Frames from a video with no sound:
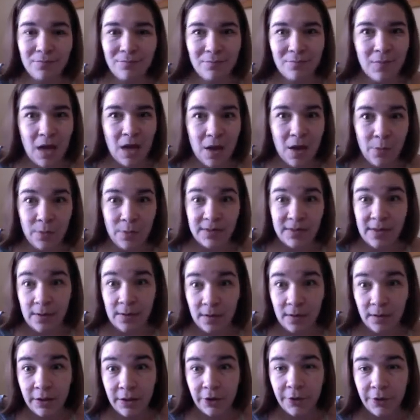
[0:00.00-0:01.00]
I was
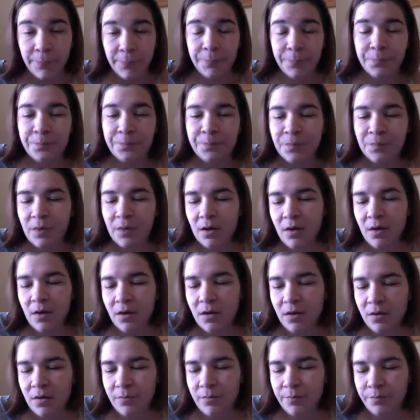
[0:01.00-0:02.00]
unclear.
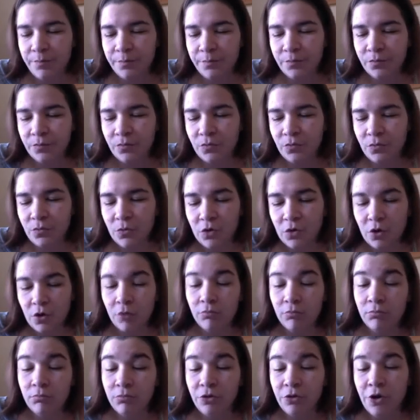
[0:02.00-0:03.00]
Um,
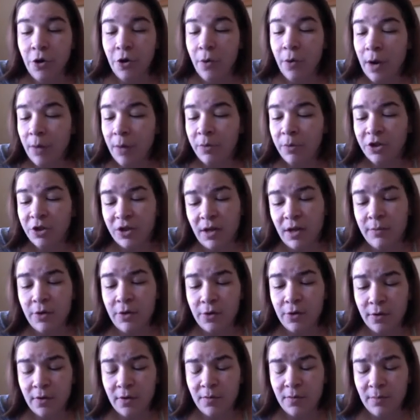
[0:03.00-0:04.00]
so know how much time you
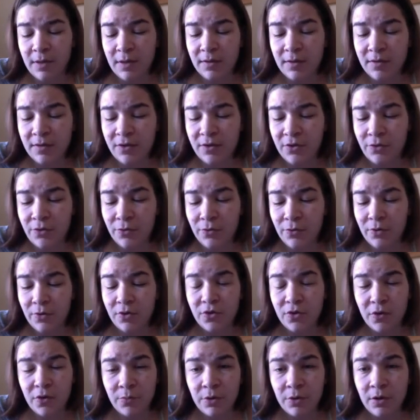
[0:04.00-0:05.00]
can commit to
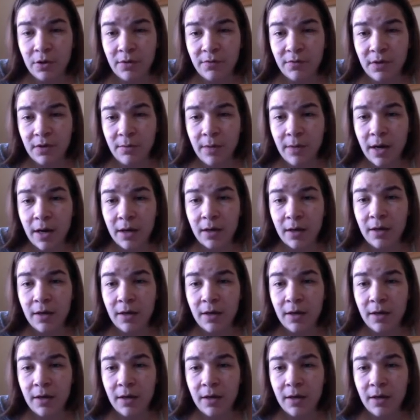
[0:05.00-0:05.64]
interpreting feedback.